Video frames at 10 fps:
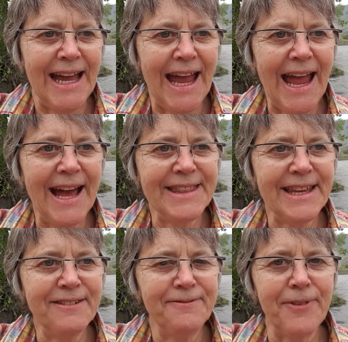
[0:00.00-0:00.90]
And
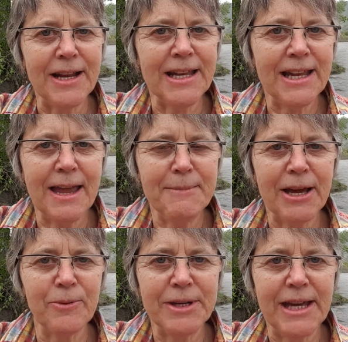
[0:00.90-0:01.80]
then finally he came
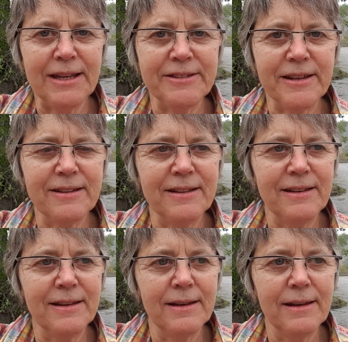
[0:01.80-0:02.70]
down one day and said,
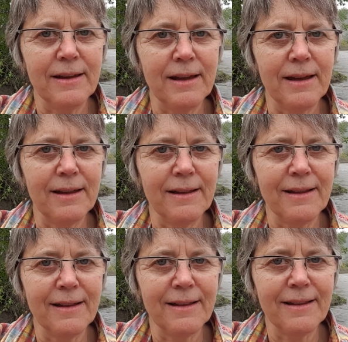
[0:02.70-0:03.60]

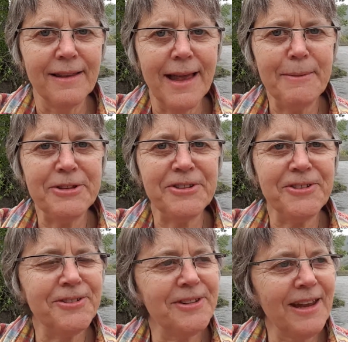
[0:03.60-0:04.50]
"Let me just
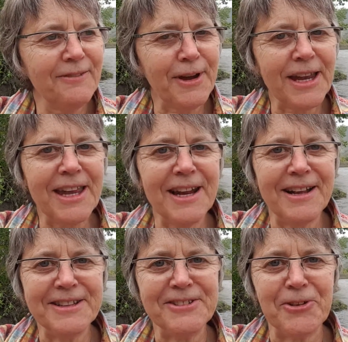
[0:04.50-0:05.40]
see if I can get
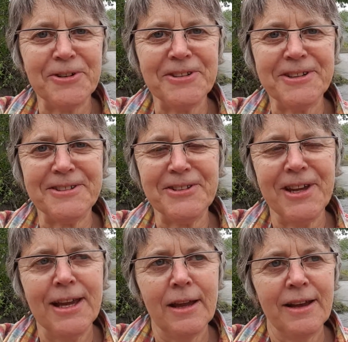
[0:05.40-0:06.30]
on this horse of yours."
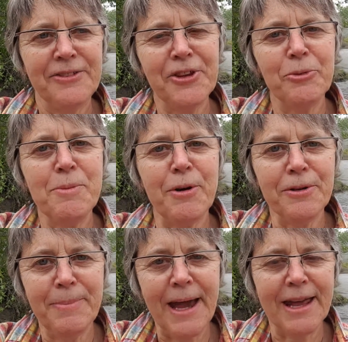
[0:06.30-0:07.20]
So we
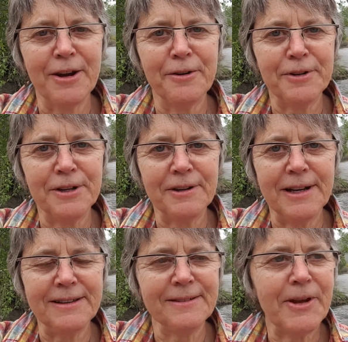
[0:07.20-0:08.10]
pulled Pat over
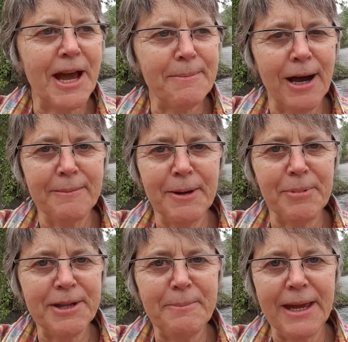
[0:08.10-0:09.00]
and we got Bob up
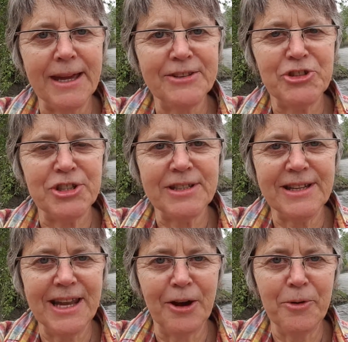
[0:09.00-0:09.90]
on the bench, and
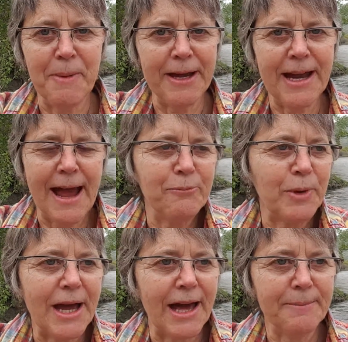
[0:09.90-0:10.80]
we made it happen. We
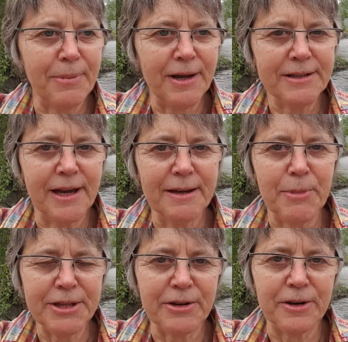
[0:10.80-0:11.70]
got him
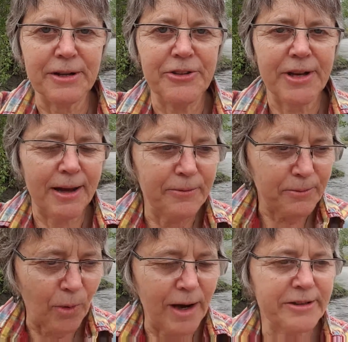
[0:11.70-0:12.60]
on the horse, and I
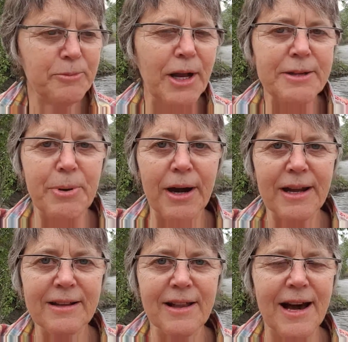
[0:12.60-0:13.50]
walked him around the
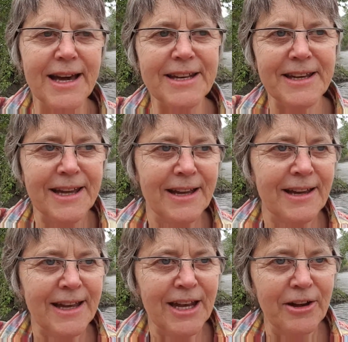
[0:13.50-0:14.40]
parking lot, and
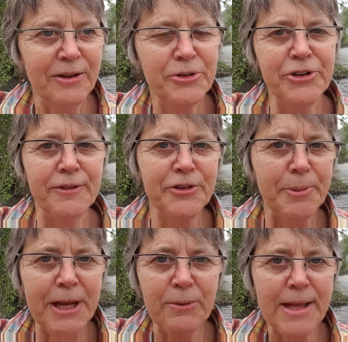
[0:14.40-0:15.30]
he was nervous,
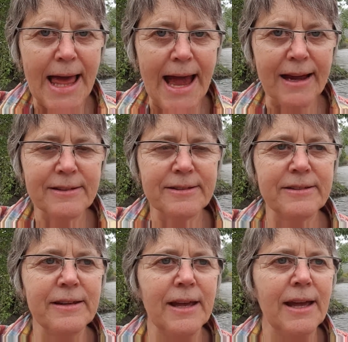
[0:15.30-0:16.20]
but he
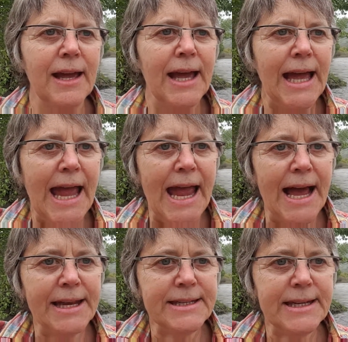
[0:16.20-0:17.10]
relaxed.
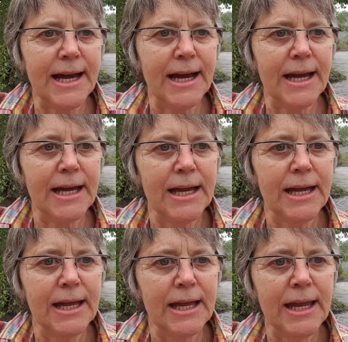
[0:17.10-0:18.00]
And
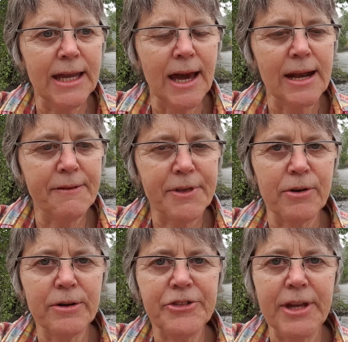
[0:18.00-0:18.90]
he got off the
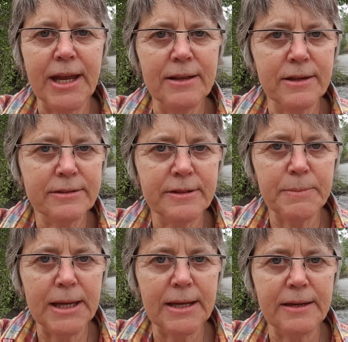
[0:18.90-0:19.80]
horse and he looked at
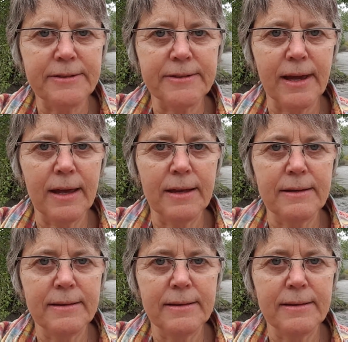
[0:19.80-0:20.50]
me and he said,